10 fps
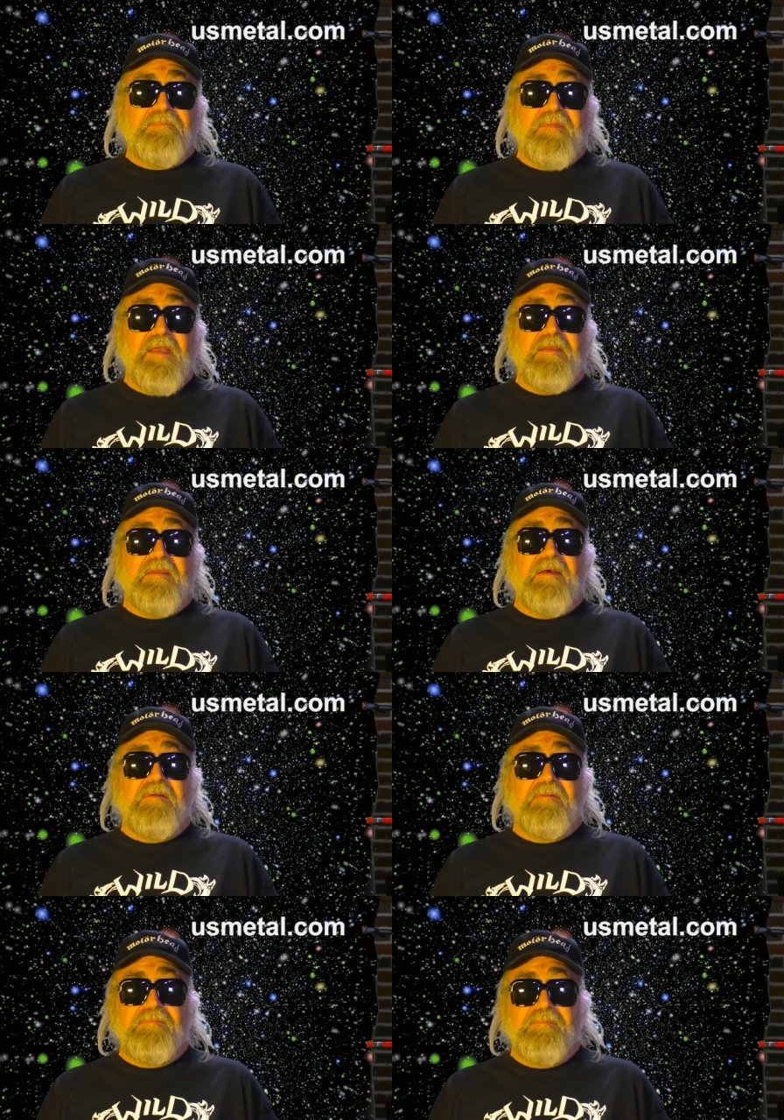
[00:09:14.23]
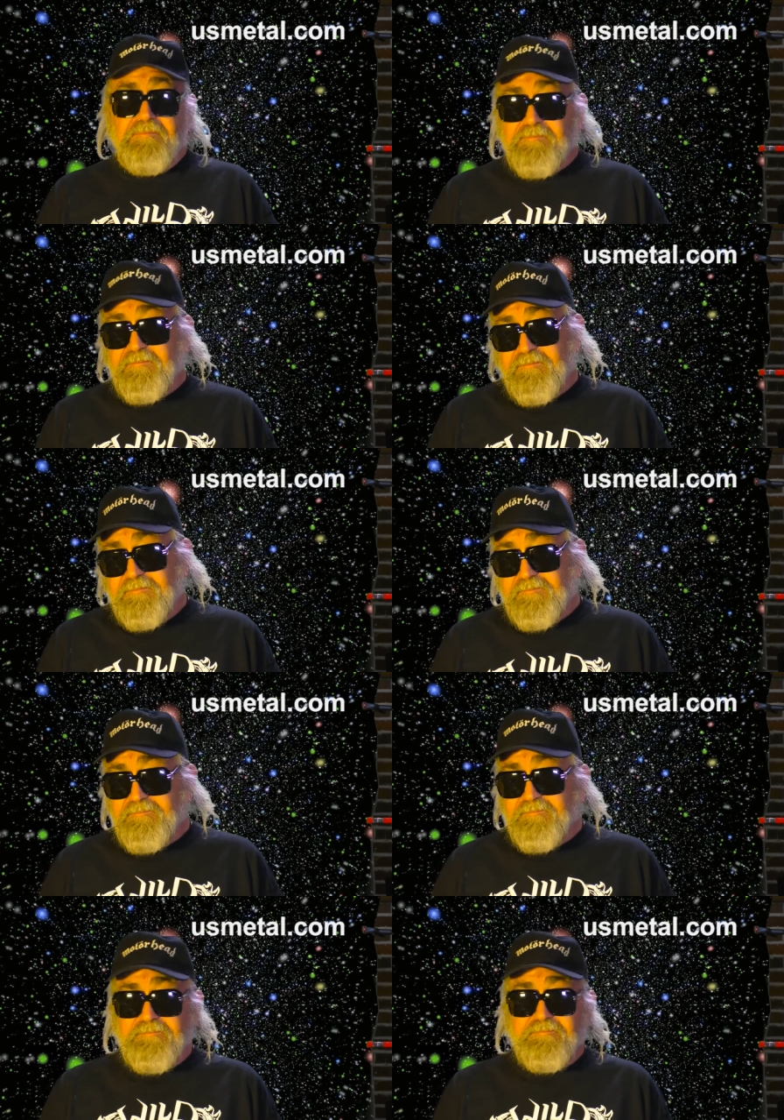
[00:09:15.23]
And
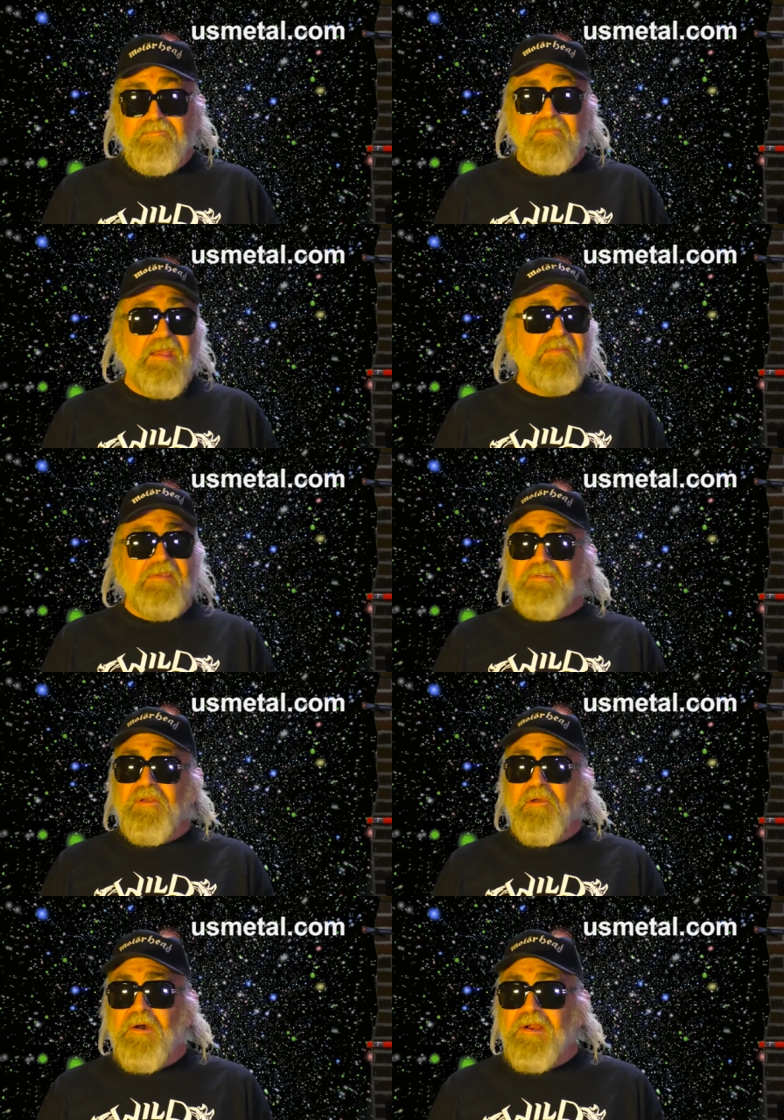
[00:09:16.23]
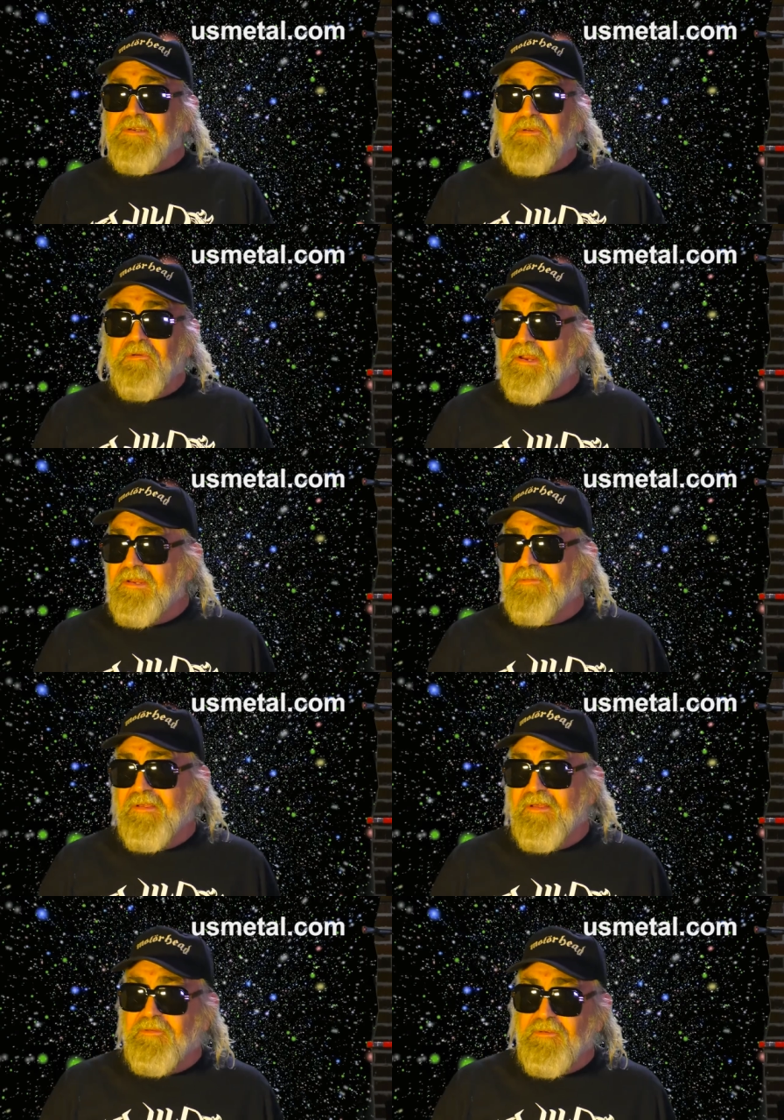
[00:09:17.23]
they used to go watch the trains with
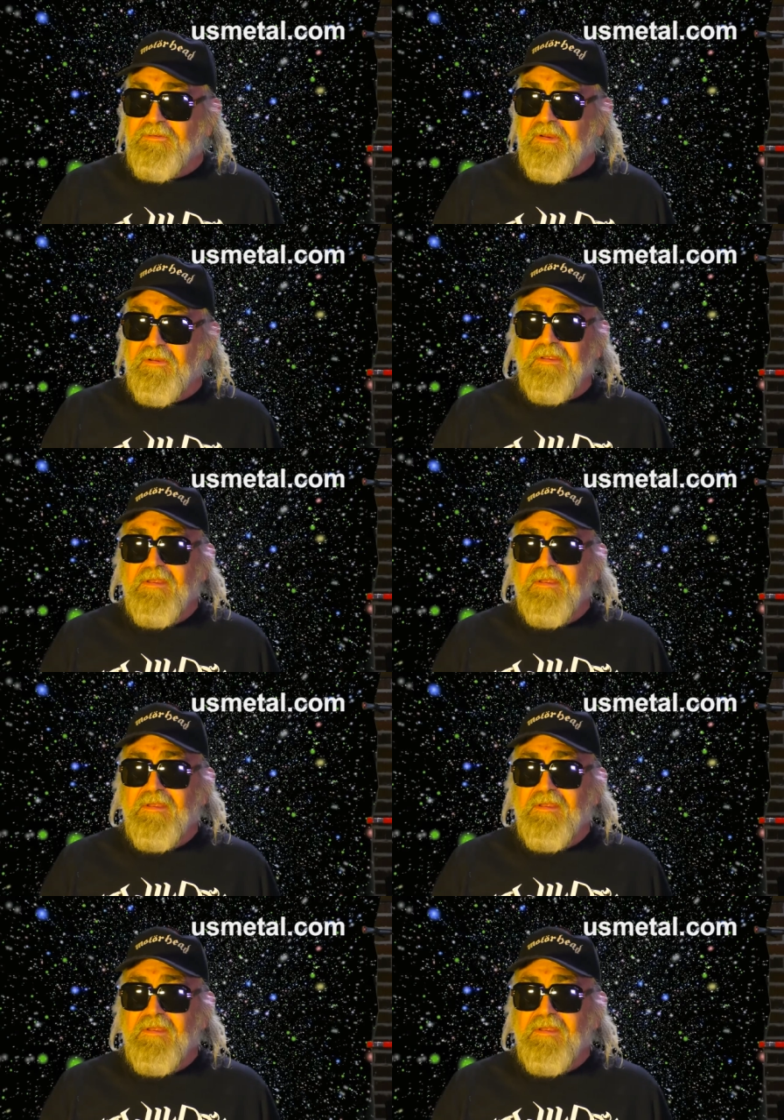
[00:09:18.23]
El Duce.